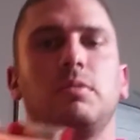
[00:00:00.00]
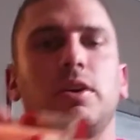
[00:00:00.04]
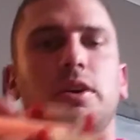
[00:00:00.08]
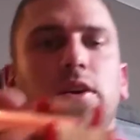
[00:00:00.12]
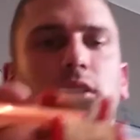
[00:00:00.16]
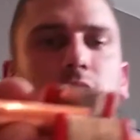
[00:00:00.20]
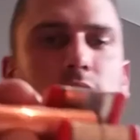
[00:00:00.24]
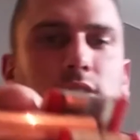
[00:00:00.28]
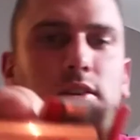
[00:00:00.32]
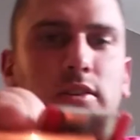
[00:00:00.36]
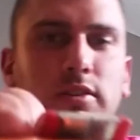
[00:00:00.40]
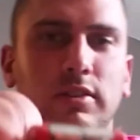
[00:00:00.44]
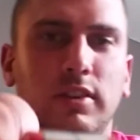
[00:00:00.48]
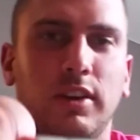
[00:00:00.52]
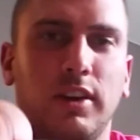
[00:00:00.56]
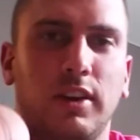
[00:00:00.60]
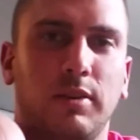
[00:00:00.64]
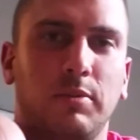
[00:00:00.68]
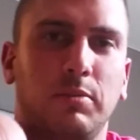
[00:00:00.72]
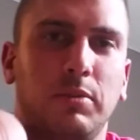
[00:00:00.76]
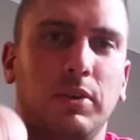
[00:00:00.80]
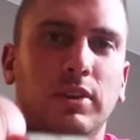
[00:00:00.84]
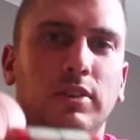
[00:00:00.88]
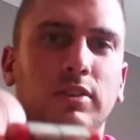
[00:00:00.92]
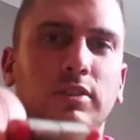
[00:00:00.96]
Okay, the
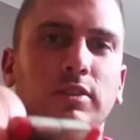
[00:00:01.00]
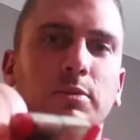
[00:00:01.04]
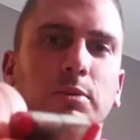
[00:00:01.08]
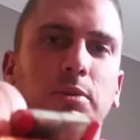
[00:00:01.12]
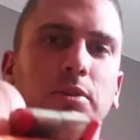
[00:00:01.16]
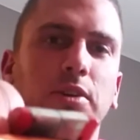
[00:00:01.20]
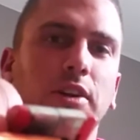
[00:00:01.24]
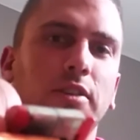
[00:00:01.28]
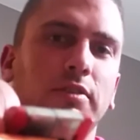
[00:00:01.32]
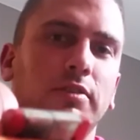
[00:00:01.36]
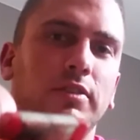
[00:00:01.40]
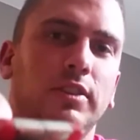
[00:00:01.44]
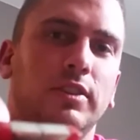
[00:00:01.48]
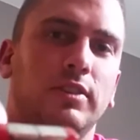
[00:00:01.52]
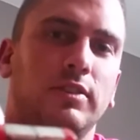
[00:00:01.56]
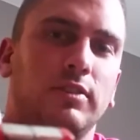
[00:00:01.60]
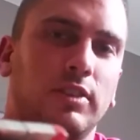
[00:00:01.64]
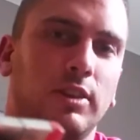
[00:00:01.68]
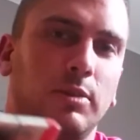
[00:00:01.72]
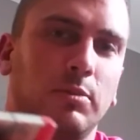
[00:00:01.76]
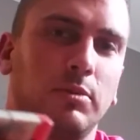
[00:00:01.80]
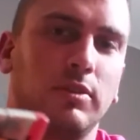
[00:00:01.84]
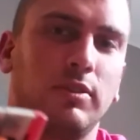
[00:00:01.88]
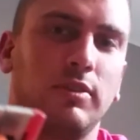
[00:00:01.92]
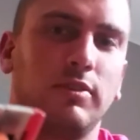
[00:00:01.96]
second piece, you have to
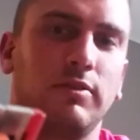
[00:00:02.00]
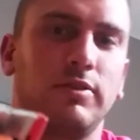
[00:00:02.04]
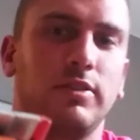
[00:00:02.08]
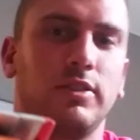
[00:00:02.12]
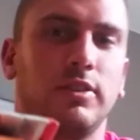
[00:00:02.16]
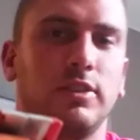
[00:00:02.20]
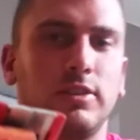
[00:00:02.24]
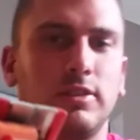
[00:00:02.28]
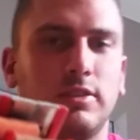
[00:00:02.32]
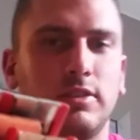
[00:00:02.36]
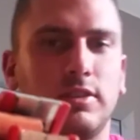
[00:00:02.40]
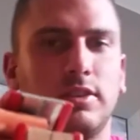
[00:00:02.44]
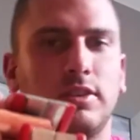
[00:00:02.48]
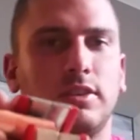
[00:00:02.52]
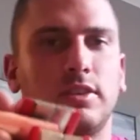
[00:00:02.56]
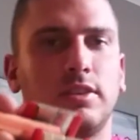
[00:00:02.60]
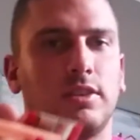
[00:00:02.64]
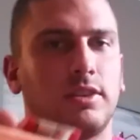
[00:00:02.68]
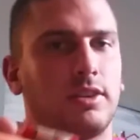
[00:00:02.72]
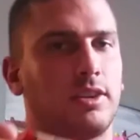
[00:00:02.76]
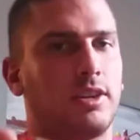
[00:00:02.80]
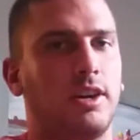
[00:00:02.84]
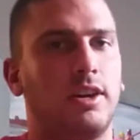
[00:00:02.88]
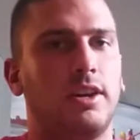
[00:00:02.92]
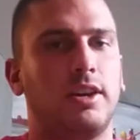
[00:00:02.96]
finish the first,
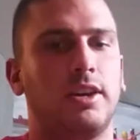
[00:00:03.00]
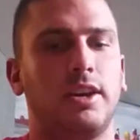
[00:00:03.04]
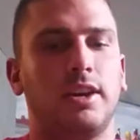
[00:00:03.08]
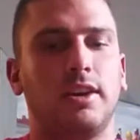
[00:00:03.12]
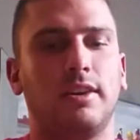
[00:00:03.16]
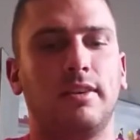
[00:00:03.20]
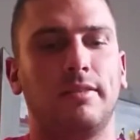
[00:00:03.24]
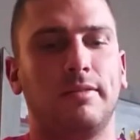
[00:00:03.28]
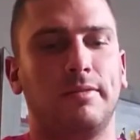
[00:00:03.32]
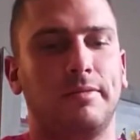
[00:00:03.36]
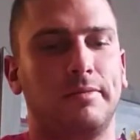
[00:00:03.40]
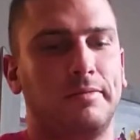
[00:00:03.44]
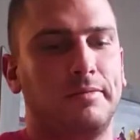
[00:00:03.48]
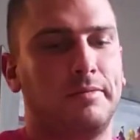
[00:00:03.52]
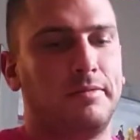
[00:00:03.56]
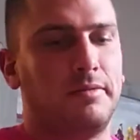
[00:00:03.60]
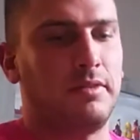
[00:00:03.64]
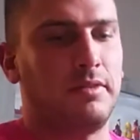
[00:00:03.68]
cut again.